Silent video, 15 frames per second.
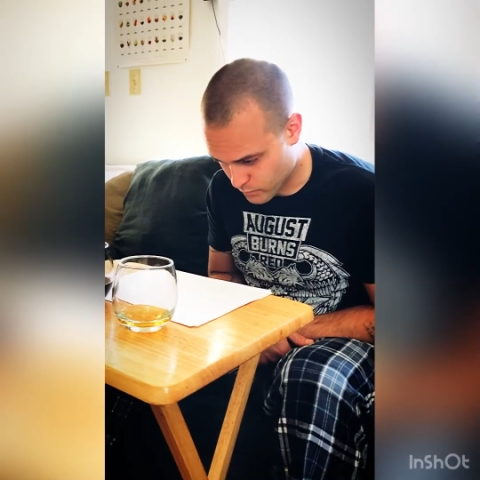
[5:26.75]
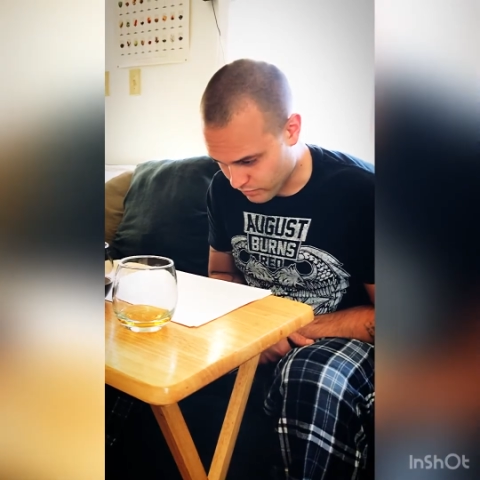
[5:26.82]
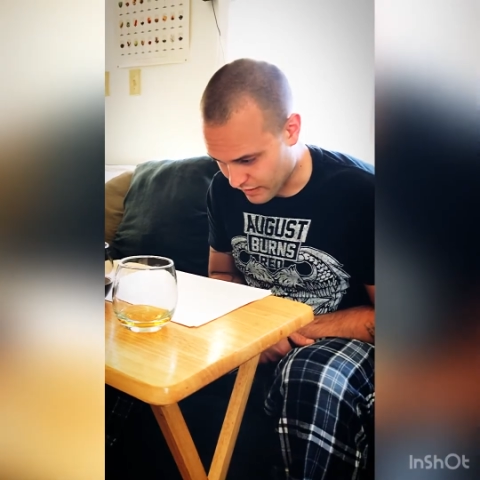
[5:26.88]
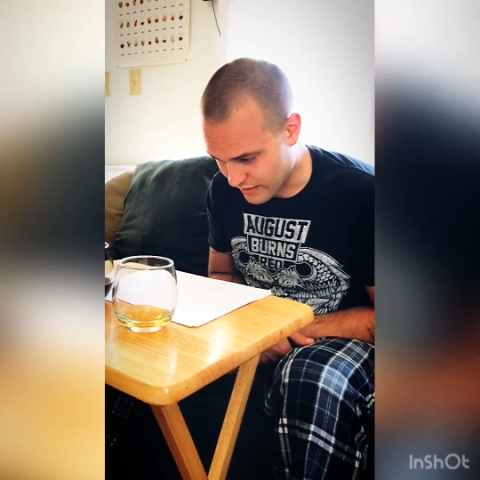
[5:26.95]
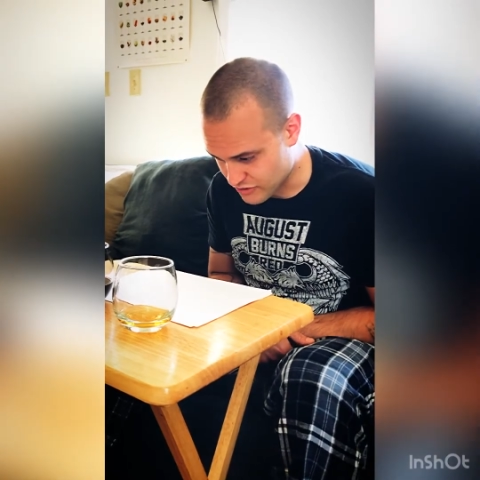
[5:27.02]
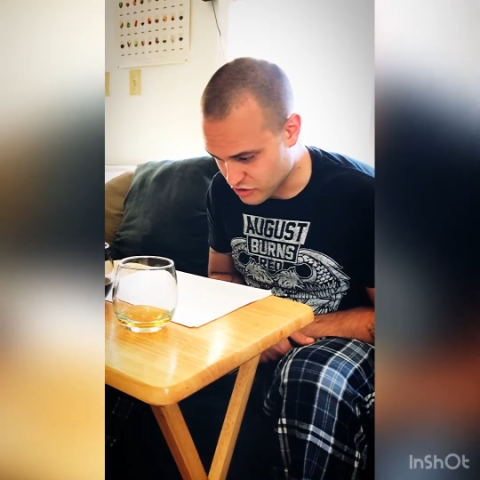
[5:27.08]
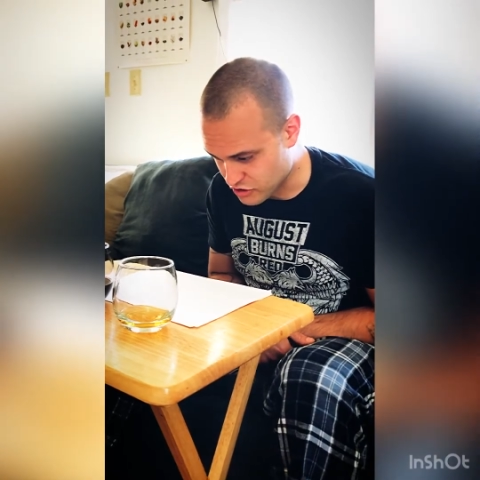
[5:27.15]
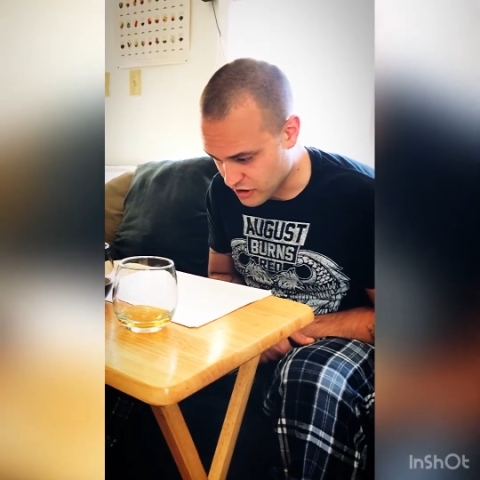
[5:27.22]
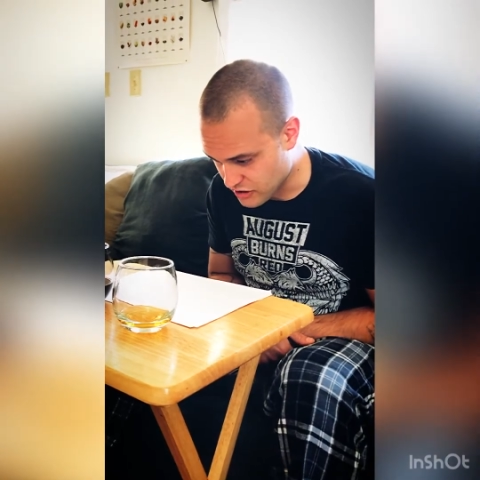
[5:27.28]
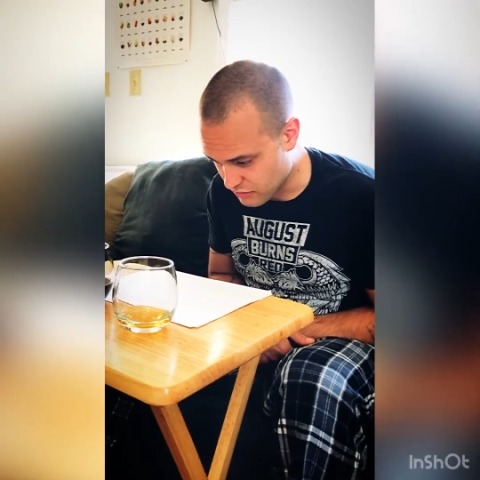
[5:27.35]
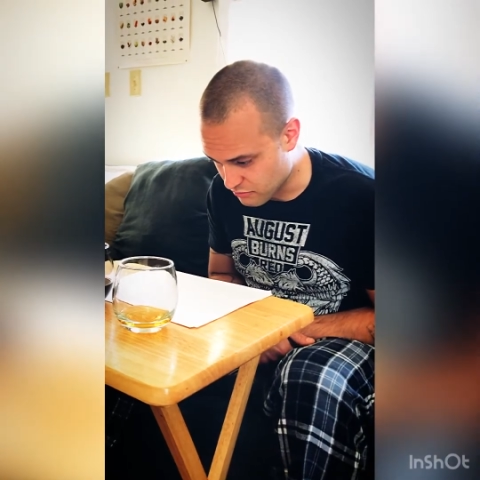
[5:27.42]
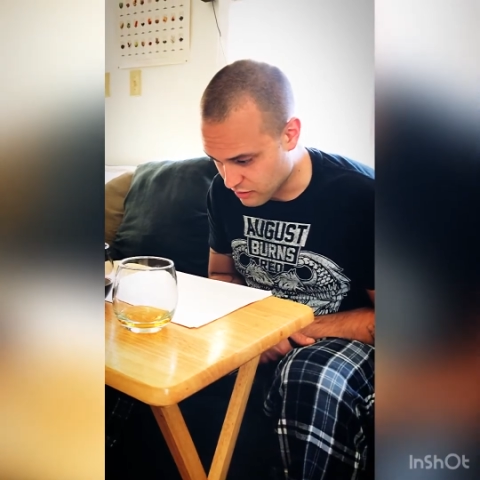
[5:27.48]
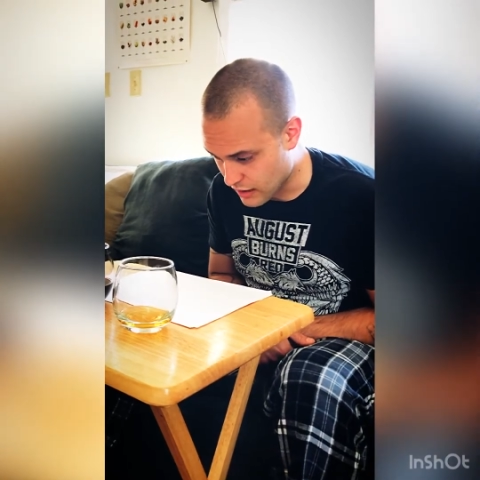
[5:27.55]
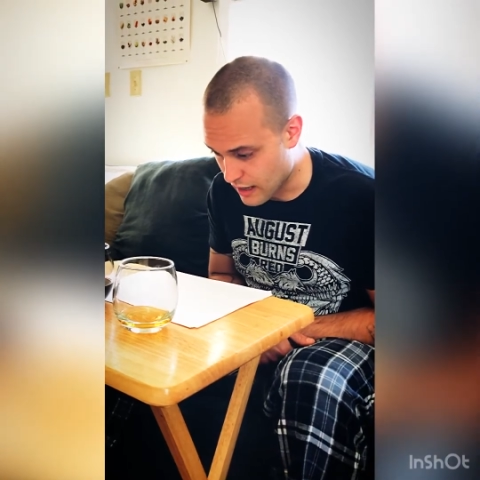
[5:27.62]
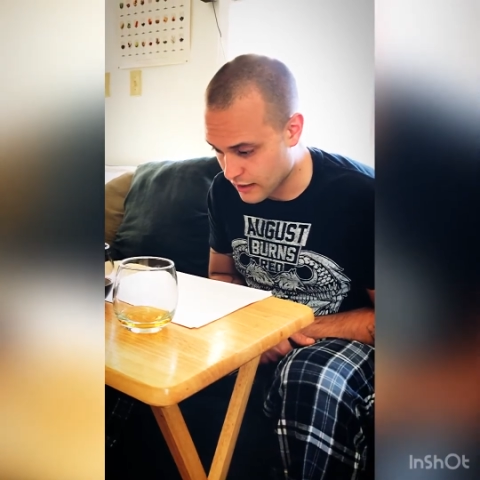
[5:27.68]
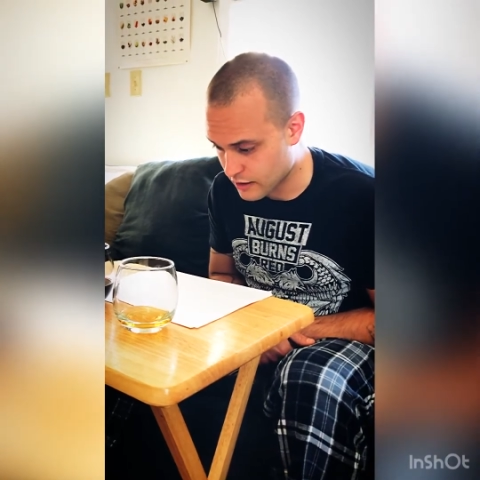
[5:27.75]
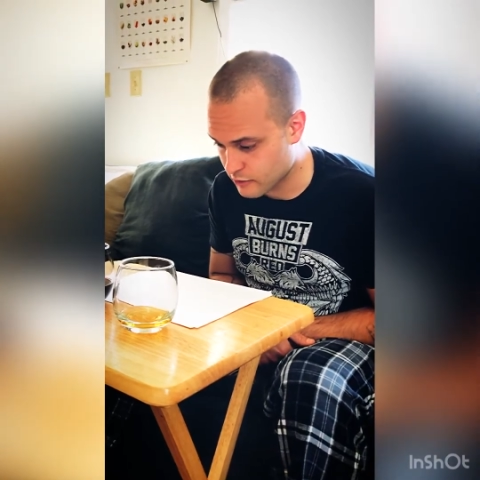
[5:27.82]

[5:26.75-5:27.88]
Chenin Blanc